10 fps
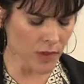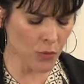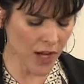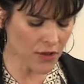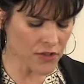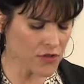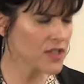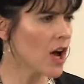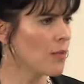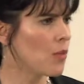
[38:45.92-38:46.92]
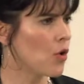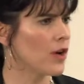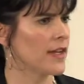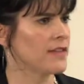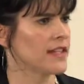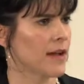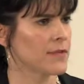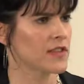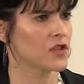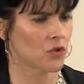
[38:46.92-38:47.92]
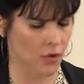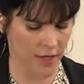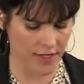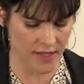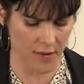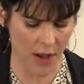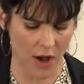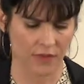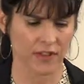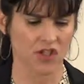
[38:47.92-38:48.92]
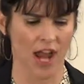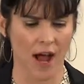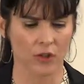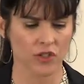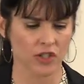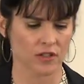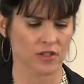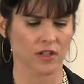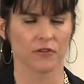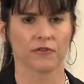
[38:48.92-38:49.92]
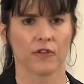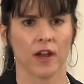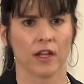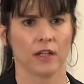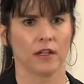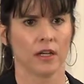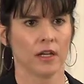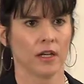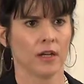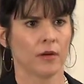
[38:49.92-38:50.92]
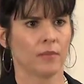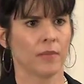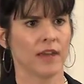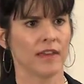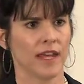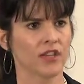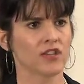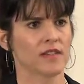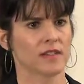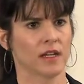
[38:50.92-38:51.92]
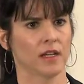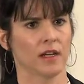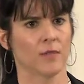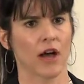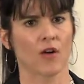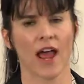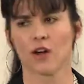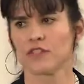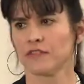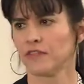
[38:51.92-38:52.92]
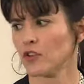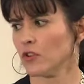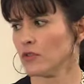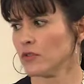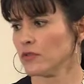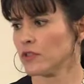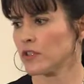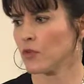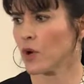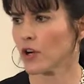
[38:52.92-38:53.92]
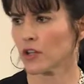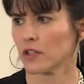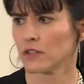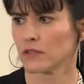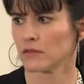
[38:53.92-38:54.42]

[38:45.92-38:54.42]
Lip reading: We also saw more in-depth stories about the challenges confronted by the agency, about how difficult the work